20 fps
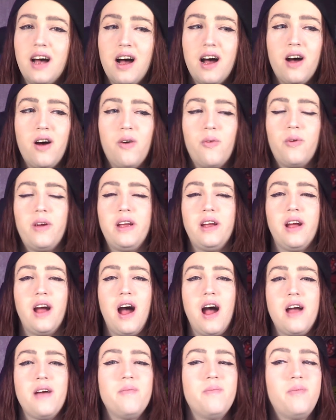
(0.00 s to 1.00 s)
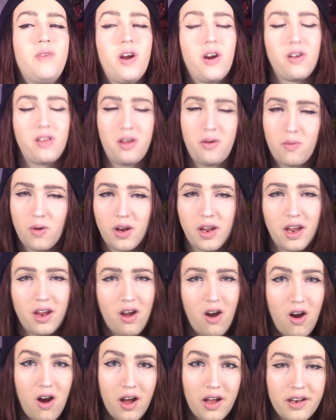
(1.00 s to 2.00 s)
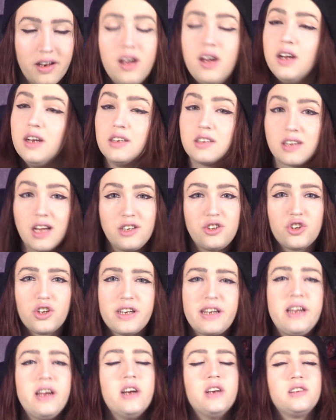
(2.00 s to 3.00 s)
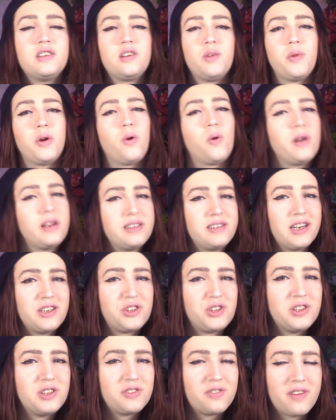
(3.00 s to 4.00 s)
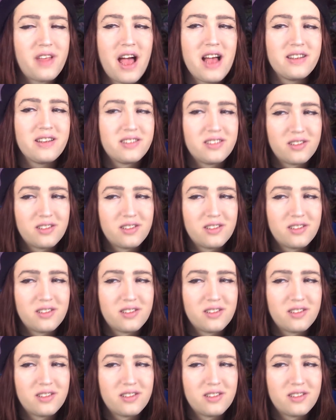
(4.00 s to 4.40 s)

I am currently working on scheduling some recording sessions for that,